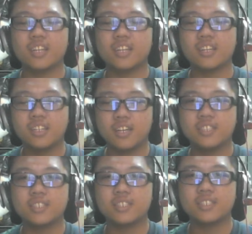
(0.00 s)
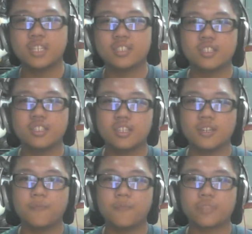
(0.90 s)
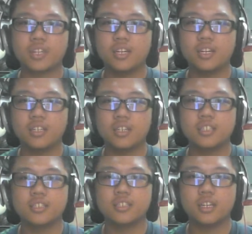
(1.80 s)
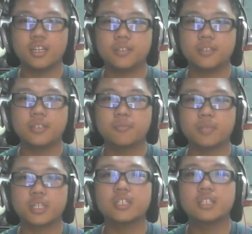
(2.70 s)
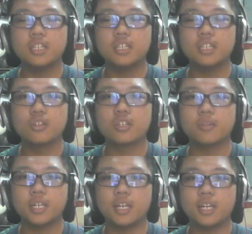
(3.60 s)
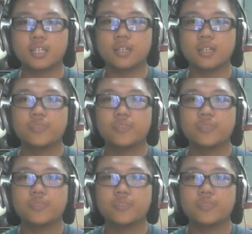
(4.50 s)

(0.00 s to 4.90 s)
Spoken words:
I thought, when I saw the sneak peek, it did look a bit like